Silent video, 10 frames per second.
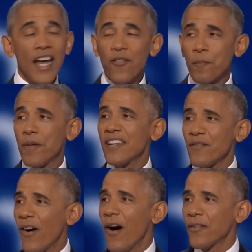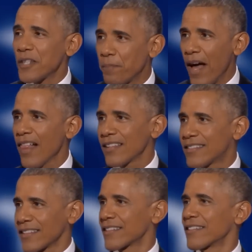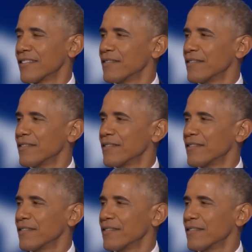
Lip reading: never been involved in politics,